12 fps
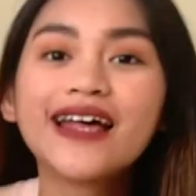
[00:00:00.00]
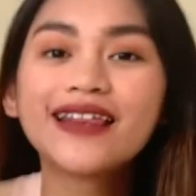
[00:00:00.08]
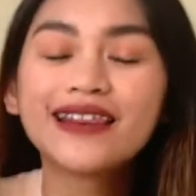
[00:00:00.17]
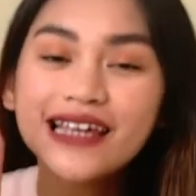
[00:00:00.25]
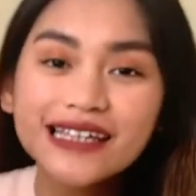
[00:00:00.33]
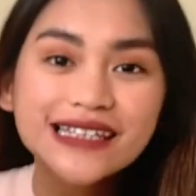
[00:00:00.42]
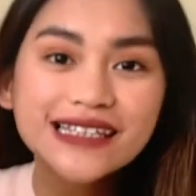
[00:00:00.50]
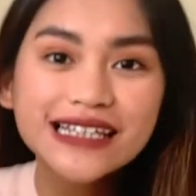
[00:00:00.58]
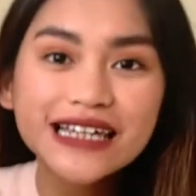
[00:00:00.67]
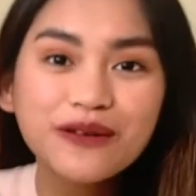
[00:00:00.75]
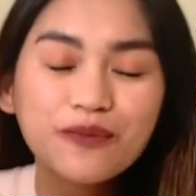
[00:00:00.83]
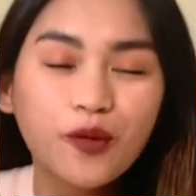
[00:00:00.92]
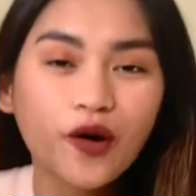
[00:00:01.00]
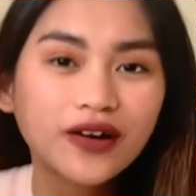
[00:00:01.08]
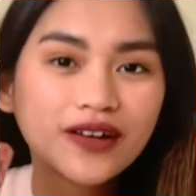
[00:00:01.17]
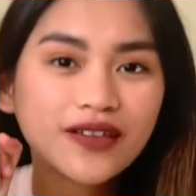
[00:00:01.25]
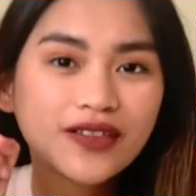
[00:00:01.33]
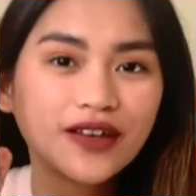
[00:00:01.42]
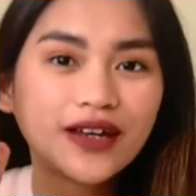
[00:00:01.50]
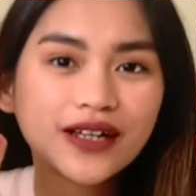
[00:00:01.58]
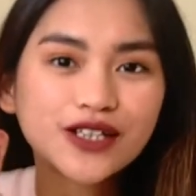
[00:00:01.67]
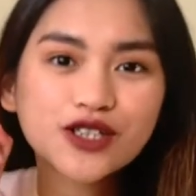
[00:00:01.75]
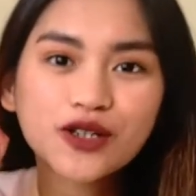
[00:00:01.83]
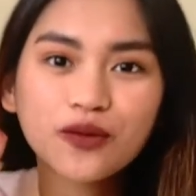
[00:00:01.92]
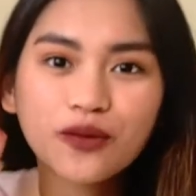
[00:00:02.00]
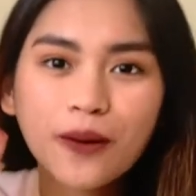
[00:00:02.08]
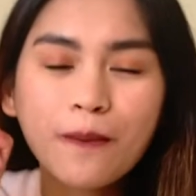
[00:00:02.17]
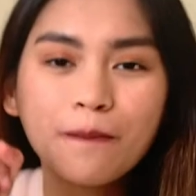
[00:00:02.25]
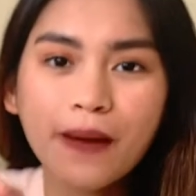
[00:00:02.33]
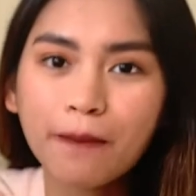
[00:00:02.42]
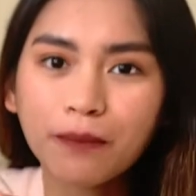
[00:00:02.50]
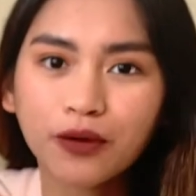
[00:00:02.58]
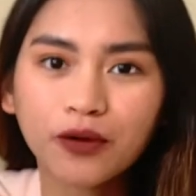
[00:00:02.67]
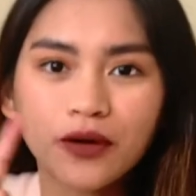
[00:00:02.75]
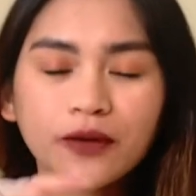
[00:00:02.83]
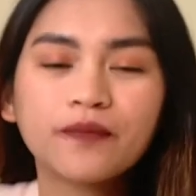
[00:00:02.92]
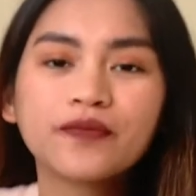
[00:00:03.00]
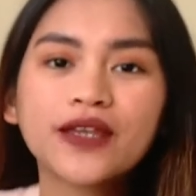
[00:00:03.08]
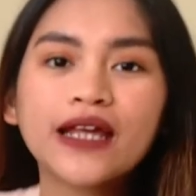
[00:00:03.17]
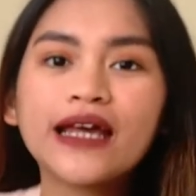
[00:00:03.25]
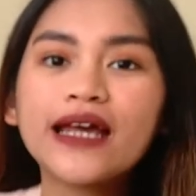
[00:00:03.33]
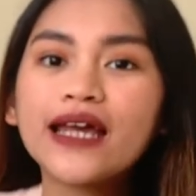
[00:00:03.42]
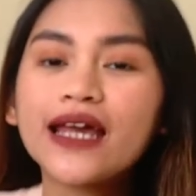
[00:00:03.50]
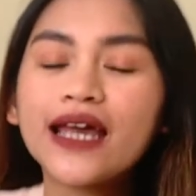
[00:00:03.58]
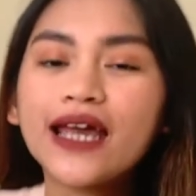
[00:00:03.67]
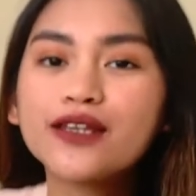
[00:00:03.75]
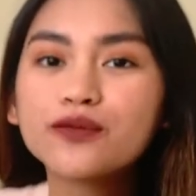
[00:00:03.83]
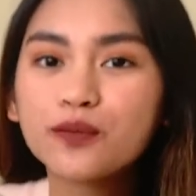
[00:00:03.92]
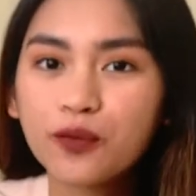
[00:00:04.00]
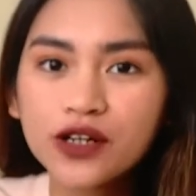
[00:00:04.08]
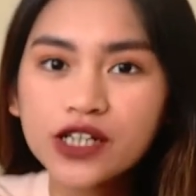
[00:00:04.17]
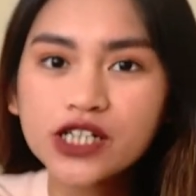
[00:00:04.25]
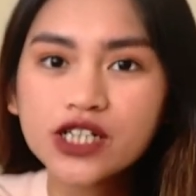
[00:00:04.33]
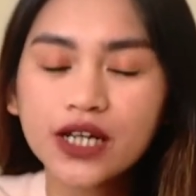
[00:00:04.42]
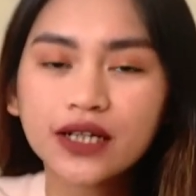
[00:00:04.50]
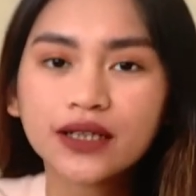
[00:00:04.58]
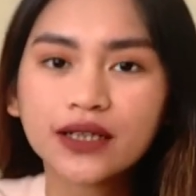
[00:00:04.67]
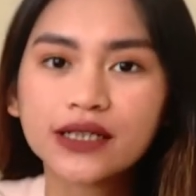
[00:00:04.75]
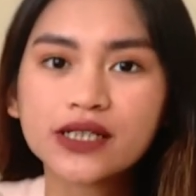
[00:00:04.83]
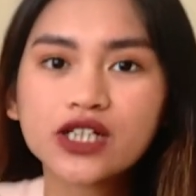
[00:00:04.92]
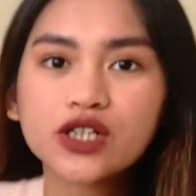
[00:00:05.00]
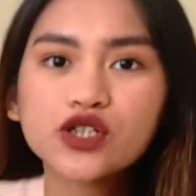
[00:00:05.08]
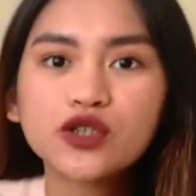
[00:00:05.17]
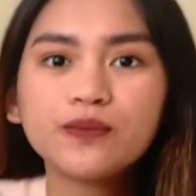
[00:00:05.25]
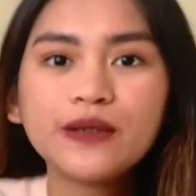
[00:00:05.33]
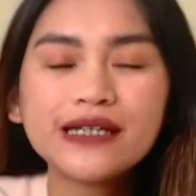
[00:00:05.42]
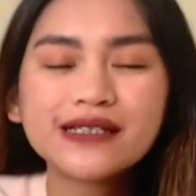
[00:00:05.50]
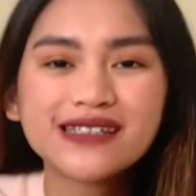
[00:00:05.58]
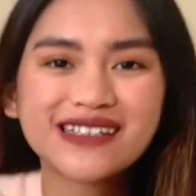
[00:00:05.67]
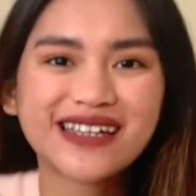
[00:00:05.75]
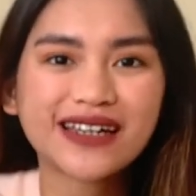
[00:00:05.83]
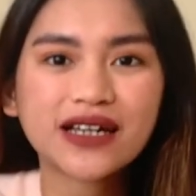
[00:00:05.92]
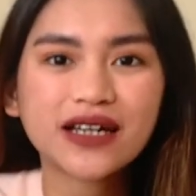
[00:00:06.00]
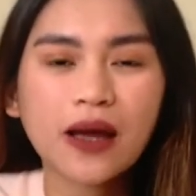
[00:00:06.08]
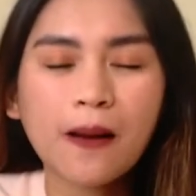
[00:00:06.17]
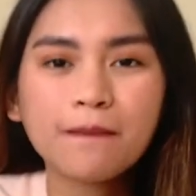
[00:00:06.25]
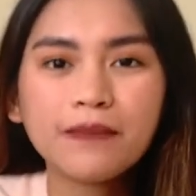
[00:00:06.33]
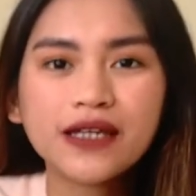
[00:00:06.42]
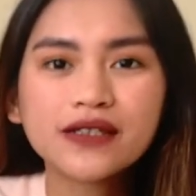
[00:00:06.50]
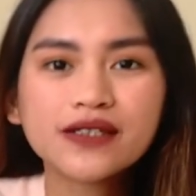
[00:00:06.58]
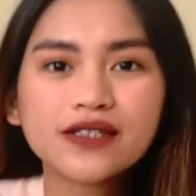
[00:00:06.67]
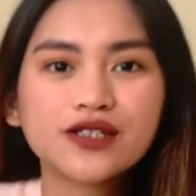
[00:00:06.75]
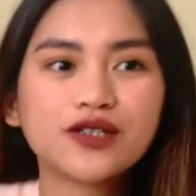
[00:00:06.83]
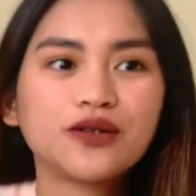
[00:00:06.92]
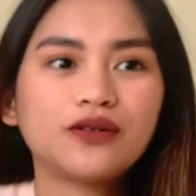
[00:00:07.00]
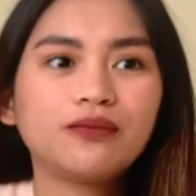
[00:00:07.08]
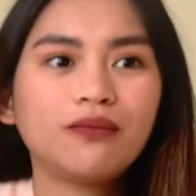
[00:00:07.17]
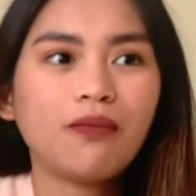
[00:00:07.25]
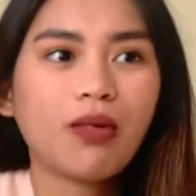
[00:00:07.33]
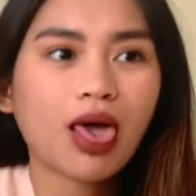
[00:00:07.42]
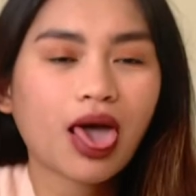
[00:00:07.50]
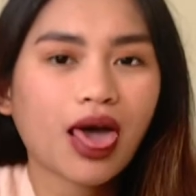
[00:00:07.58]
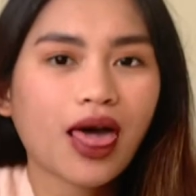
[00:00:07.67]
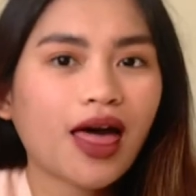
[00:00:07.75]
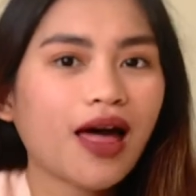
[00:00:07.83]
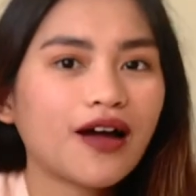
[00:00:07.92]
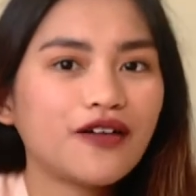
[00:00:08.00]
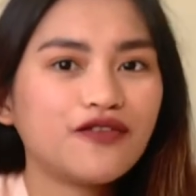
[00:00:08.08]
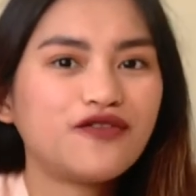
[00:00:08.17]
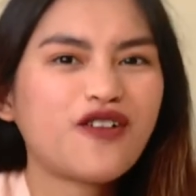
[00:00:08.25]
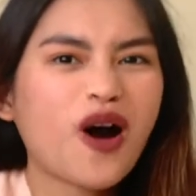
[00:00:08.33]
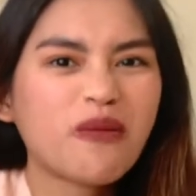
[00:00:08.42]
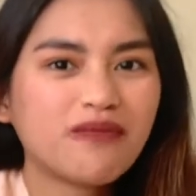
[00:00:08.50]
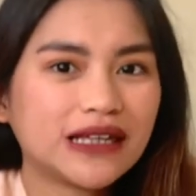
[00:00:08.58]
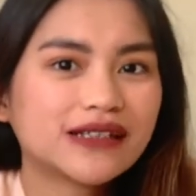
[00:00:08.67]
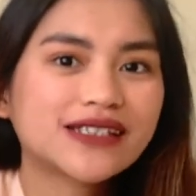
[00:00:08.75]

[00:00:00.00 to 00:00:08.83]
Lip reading: This is an important thing to remember. In British English, to be sick means to vomit.